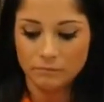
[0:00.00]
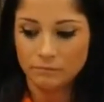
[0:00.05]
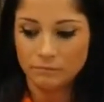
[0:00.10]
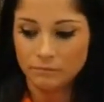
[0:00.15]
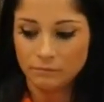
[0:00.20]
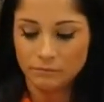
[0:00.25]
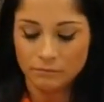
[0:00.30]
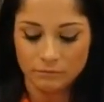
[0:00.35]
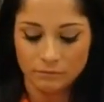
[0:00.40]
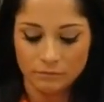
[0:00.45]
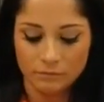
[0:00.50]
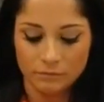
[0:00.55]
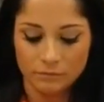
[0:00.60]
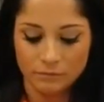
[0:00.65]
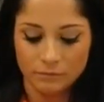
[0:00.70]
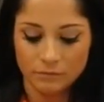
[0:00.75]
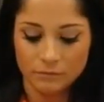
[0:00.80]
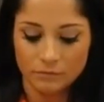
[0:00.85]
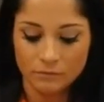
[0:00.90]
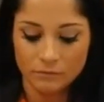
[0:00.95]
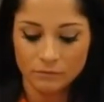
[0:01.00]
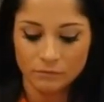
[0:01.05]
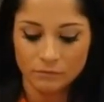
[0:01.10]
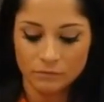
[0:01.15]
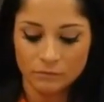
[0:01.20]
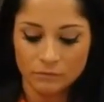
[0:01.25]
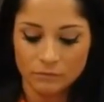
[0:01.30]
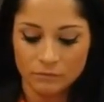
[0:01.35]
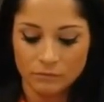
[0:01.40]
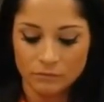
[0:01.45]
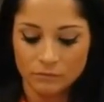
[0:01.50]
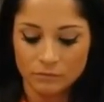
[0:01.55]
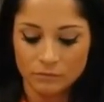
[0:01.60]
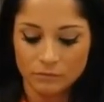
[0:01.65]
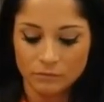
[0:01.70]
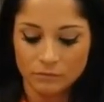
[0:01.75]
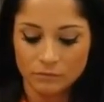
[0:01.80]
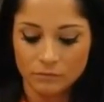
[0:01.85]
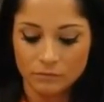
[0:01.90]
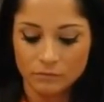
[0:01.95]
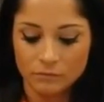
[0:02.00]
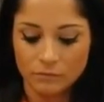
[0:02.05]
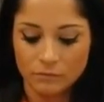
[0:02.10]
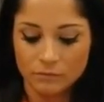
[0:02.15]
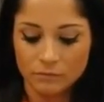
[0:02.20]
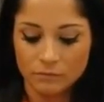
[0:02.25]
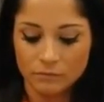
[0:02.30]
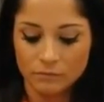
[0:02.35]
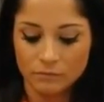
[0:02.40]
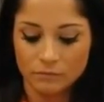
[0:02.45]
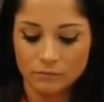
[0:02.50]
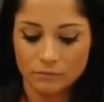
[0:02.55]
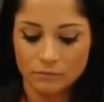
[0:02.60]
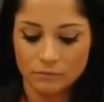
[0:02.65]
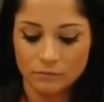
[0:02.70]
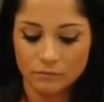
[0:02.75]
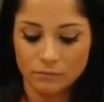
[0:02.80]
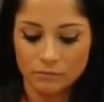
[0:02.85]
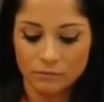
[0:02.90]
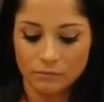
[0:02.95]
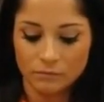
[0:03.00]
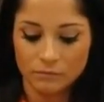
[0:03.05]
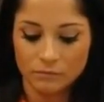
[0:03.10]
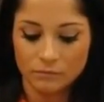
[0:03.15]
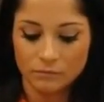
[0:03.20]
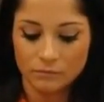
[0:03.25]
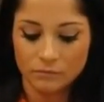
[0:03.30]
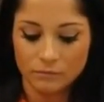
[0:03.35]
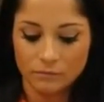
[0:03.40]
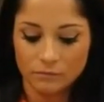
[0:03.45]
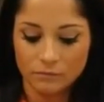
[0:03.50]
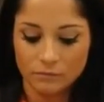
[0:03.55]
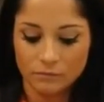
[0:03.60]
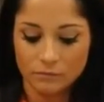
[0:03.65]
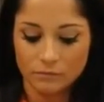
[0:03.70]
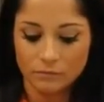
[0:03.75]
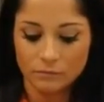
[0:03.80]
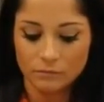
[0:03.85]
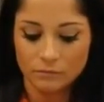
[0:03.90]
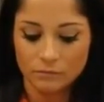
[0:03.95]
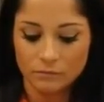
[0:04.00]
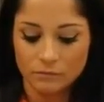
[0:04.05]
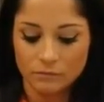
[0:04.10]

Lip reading: This person isn't speaking.